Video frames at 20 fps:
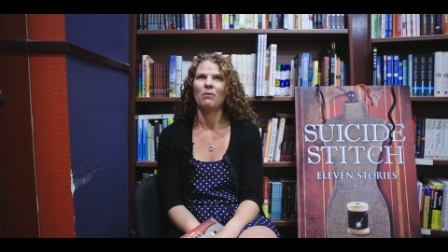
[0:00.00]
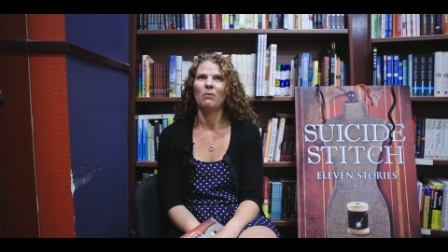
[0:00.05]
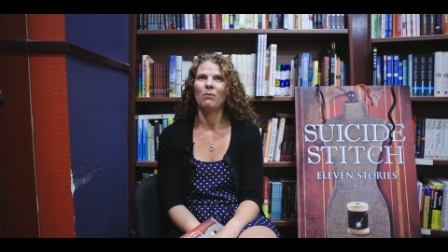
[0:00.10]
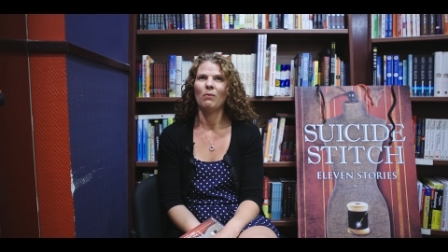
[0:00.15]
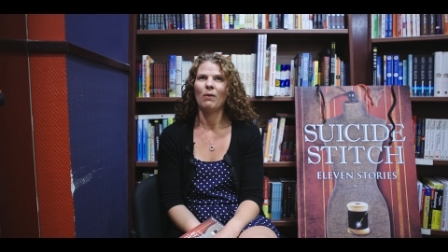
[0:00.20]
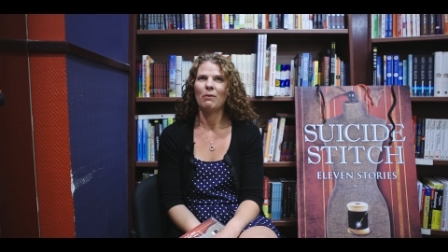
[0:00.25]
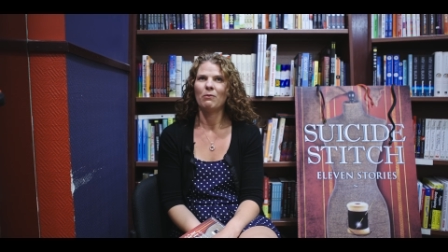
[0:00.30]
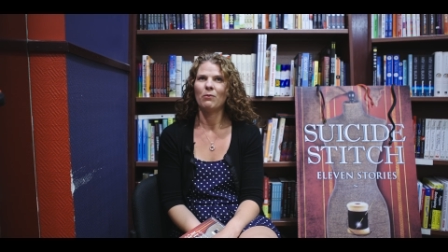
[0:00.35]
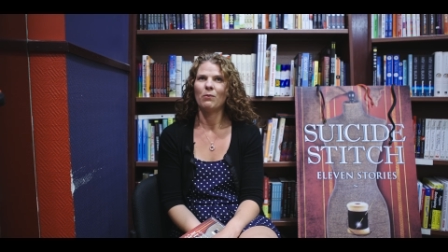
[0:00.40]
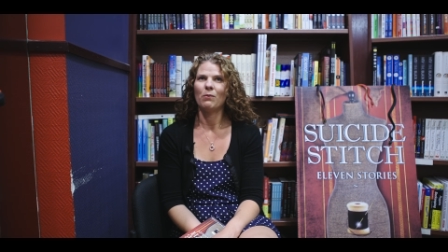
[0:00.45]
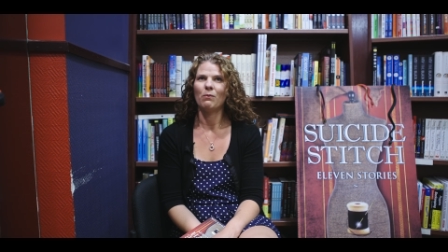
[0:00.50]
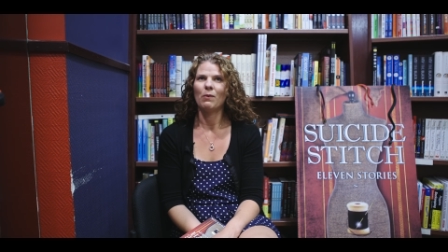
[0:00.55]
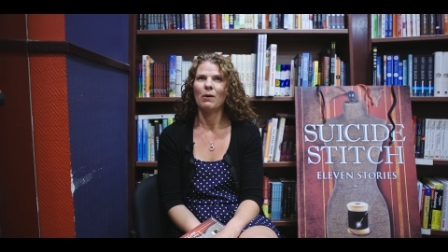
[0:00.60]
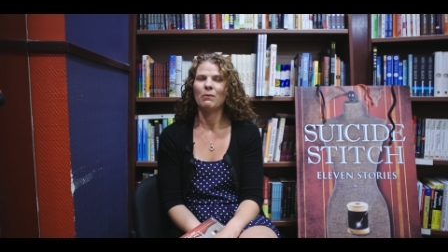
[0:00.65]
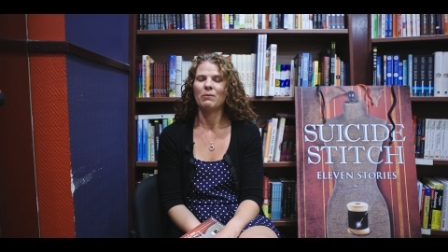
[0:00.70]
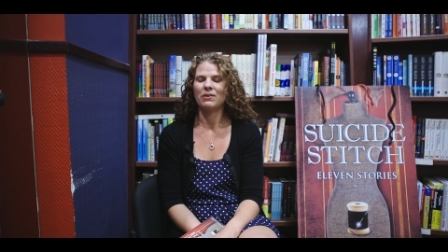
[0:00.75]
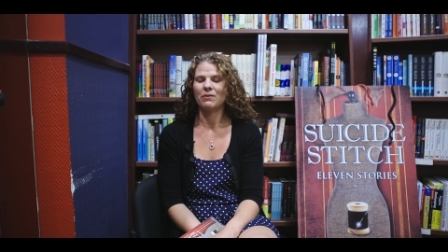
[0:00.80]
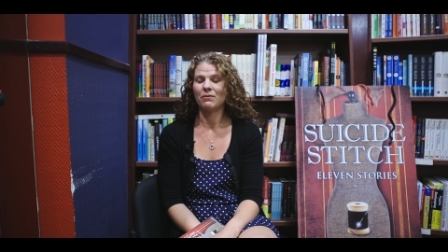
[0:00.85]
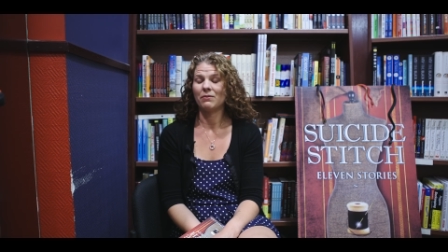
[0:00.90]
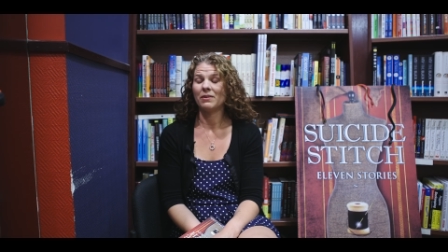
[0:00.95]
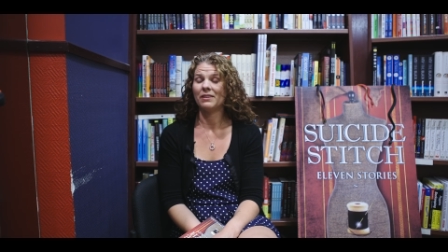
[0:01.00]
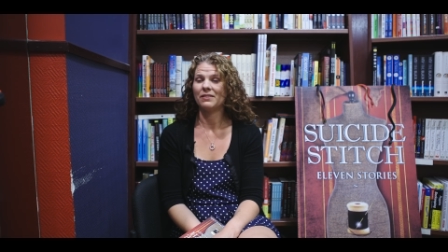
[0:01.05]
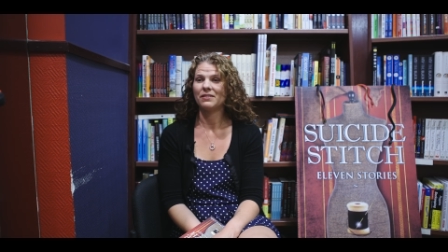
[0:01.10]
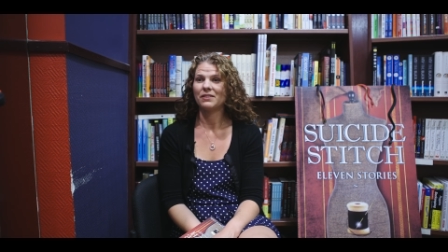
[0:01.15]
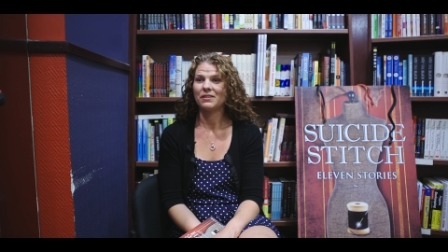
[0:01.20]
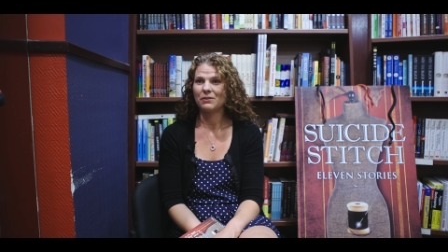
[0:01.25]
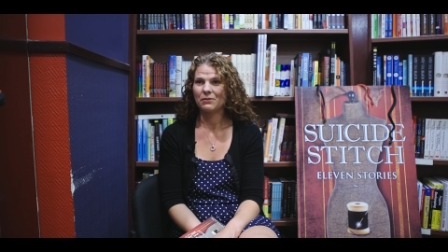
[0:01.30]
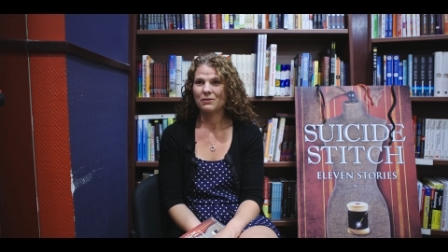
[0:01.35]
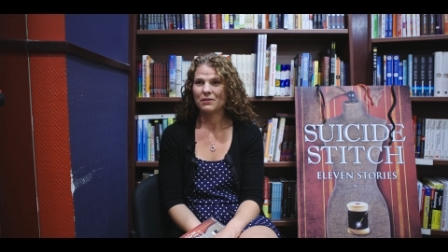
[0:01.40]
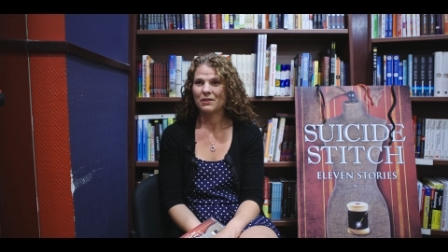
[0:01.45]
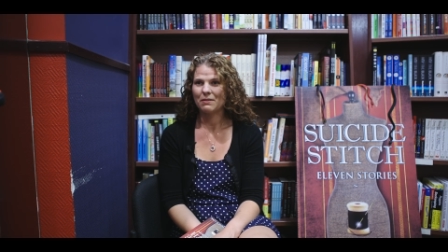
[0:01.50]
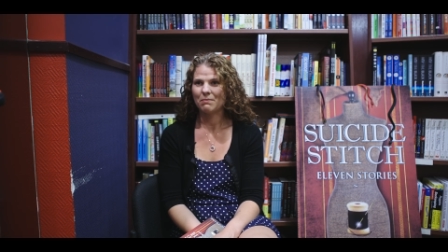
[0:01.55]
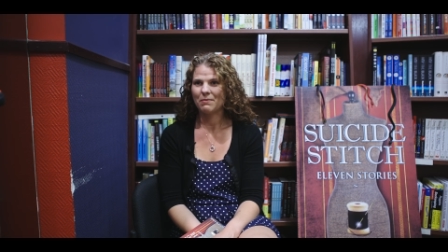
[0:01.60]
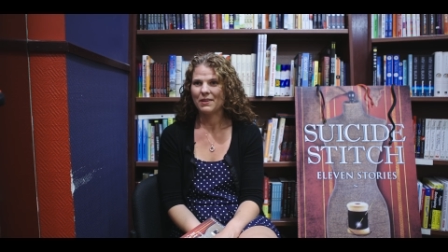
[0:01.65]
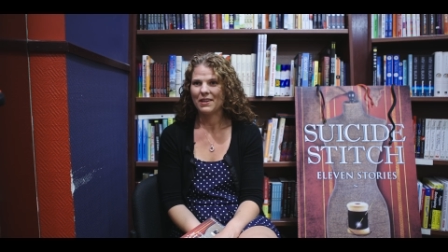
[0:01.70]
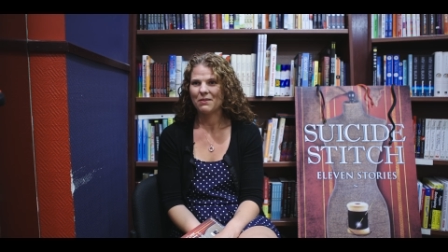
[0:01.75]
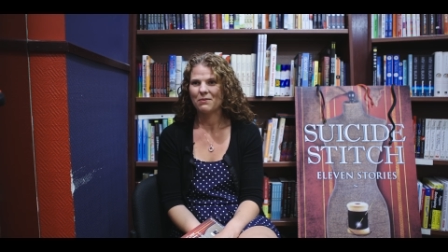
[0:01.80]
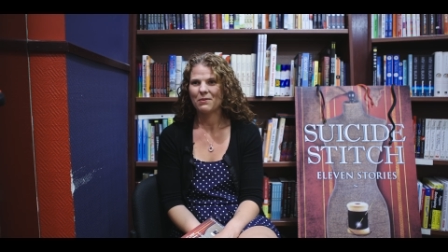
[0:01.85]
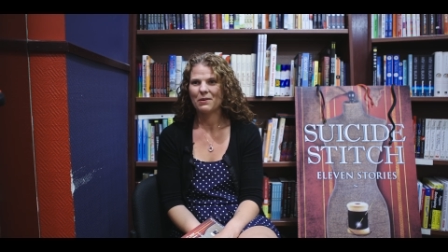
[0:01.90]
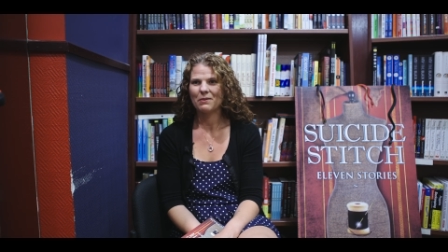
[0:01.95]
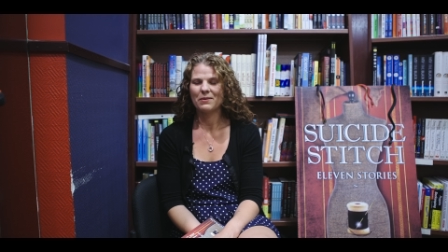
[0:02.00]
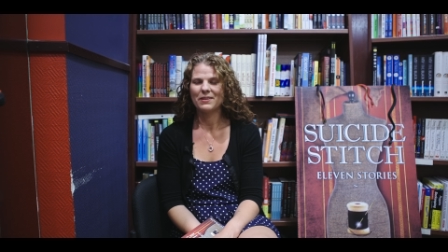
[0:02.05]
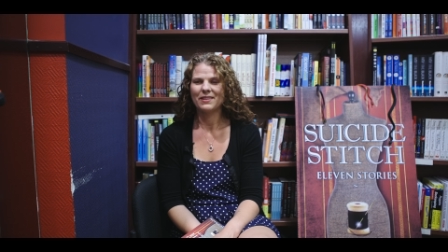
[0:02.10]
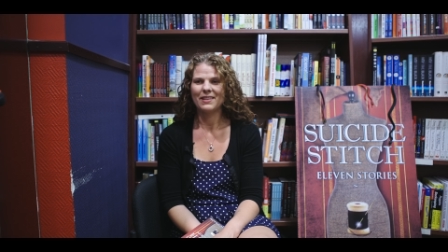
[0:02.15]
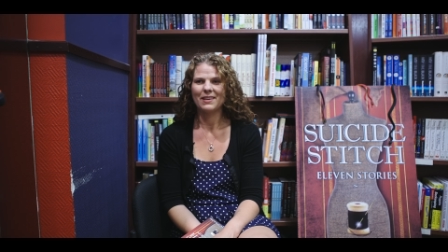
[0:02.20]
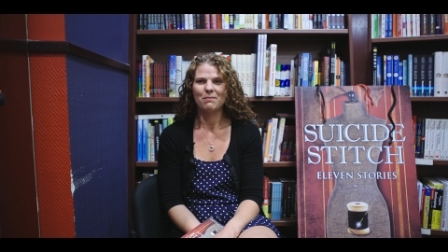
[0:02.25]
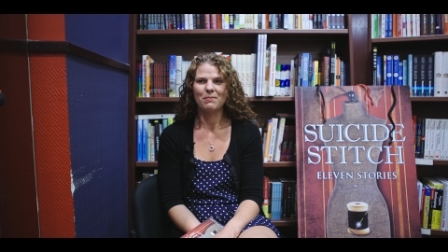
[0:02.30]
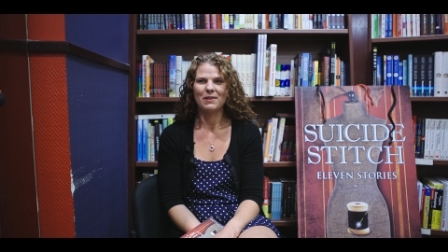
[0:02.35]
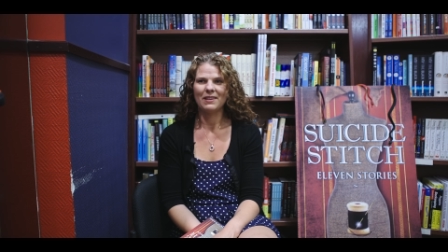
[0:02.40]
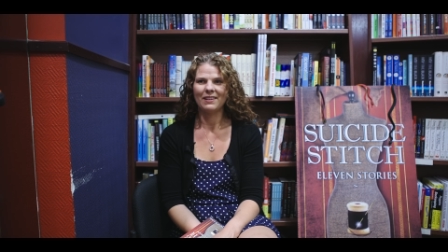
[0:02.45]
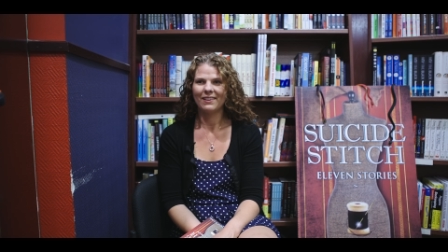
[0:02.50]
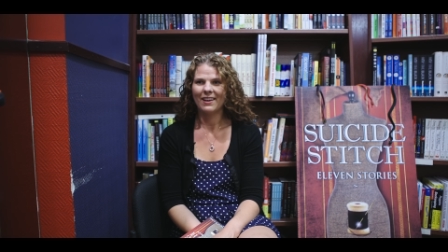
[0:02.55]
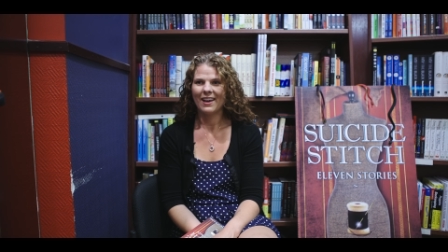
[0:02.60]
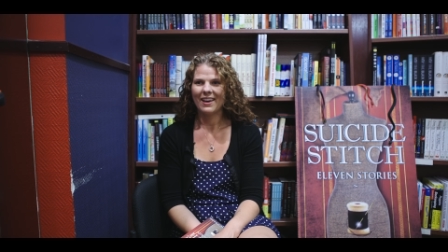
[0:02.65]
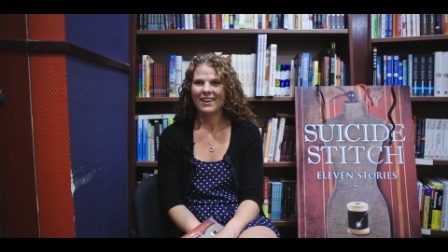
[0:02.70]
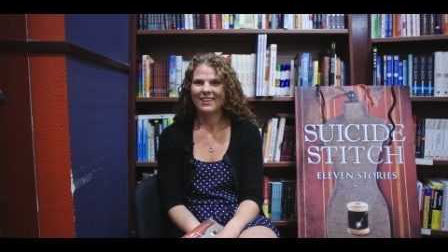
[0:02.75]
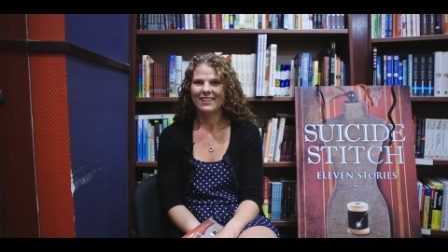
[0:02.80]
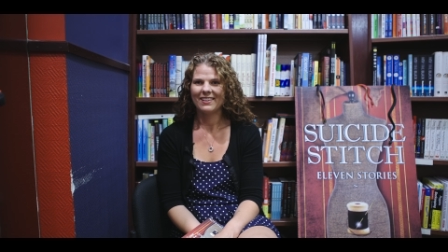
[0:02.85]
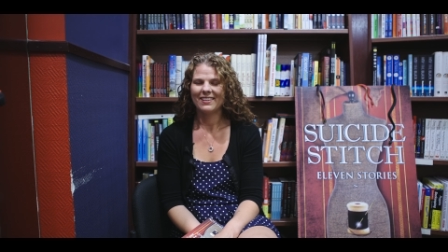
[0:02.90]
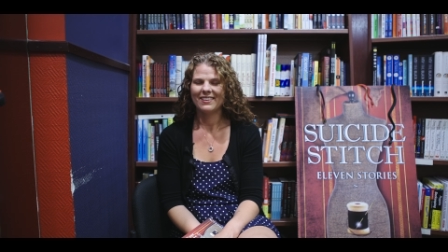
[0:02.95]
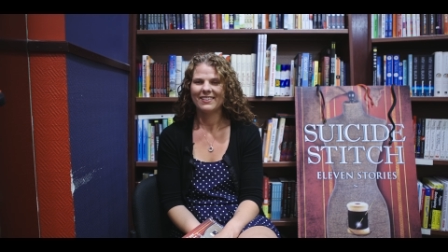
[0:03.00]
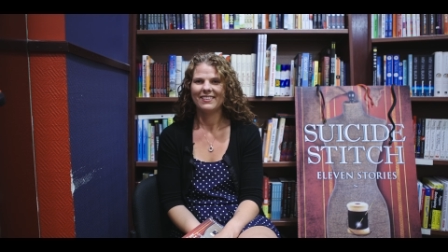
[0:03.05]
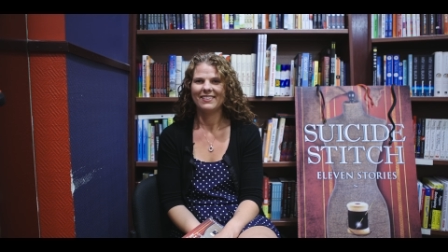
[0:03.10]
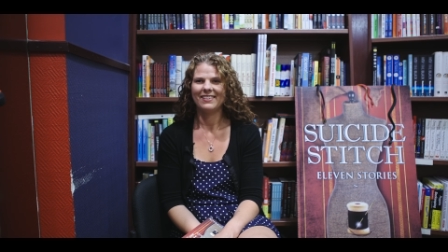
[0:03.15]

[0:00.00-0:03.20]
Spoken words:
what would the real story be? What would they be like?